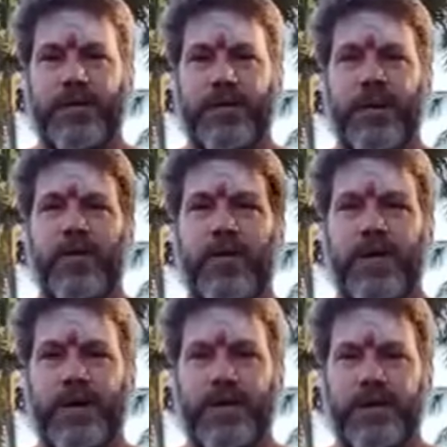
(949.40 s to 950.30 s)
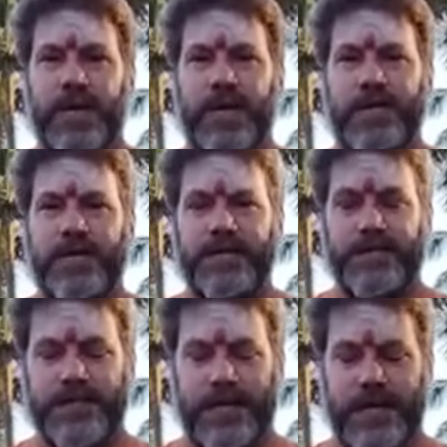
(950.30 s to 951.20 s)
the lower part of the
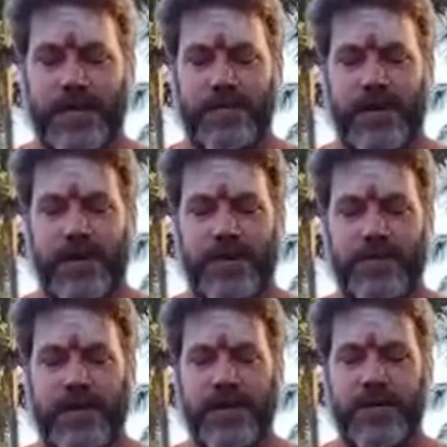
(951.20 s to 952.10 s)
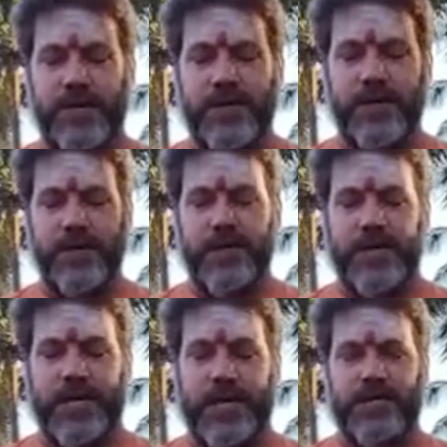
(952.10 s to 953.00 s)
lungs. Contemplatively, you can close
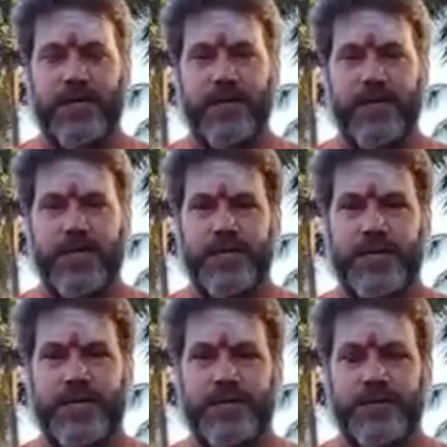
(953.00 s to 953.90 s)
your eyes for it.